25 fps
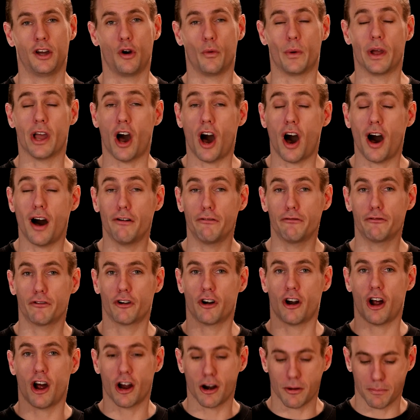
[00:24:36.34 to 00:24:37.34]
We
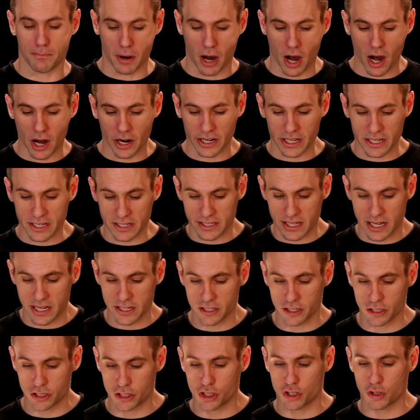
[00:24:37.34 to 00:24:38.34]
offer our bodies
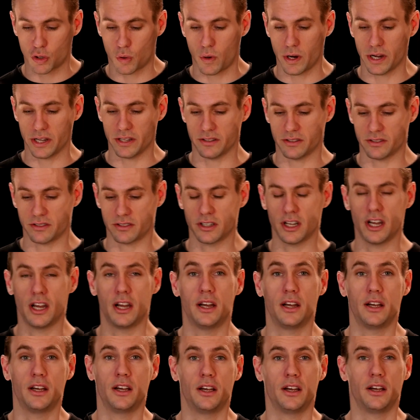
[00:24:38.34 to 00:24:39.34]
as a choice
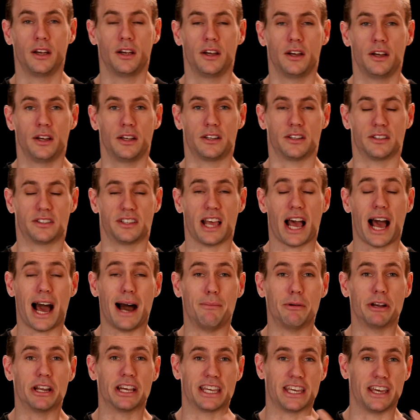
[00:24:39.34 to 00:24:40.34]
to say,
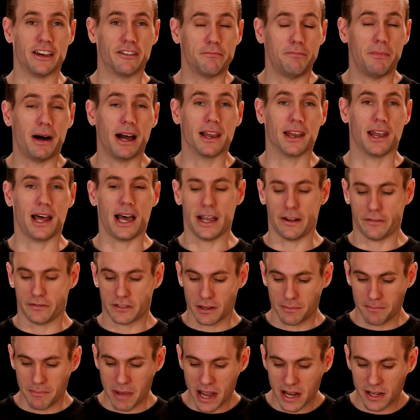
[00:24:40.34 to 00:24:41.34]
I'm going to give my life
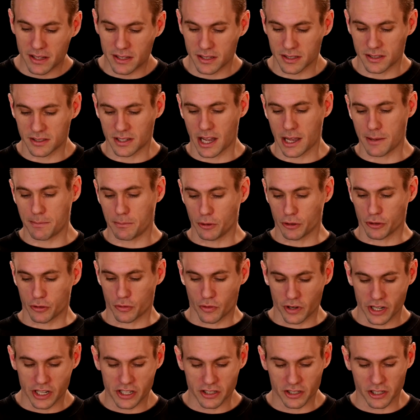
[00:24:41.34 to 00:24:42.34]
to make
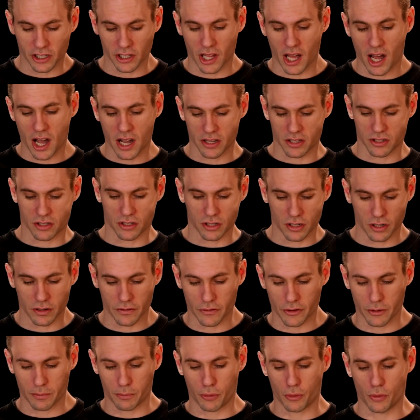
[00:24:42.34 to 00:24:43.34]
disciples, reach the lost,
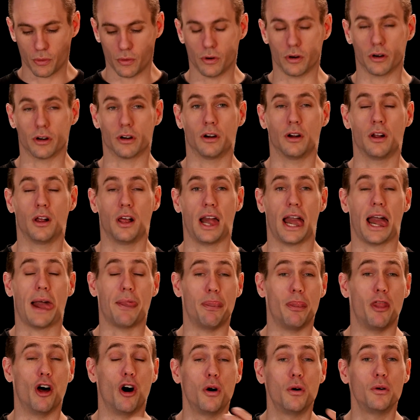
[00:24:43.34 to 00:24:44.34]
serve the poor.
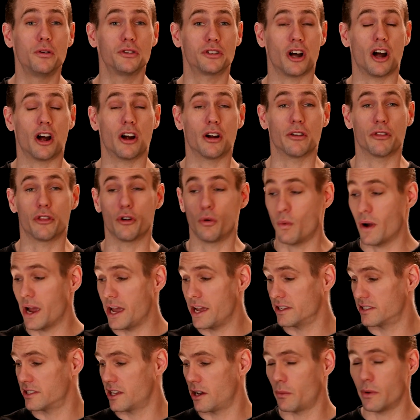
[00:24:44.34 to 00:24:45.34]
And those are the
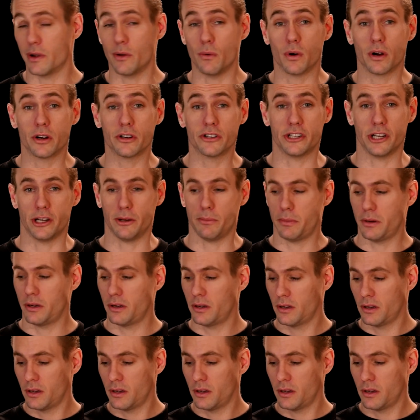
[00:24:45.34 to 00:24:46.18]
ways that we worship.